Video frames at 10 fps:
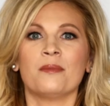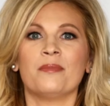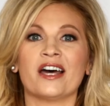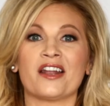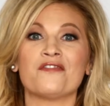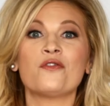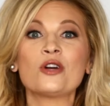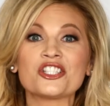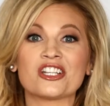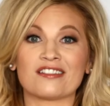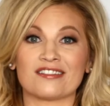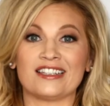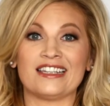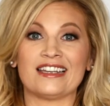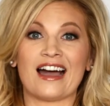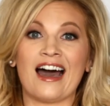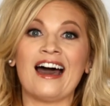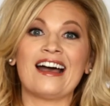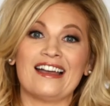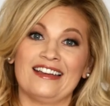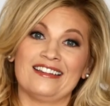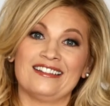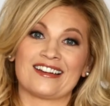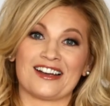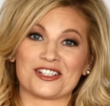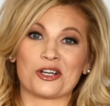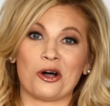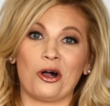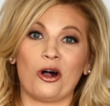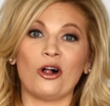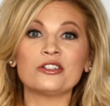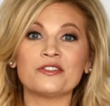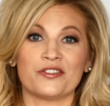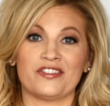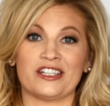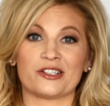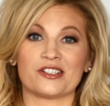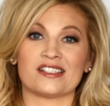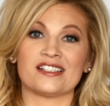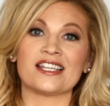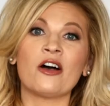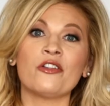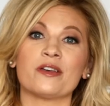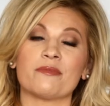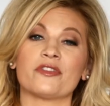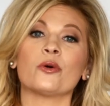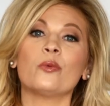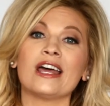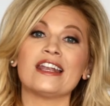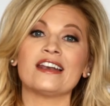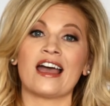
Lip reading: But unfortunately, I got to call all of the vendors and tell them that the wedding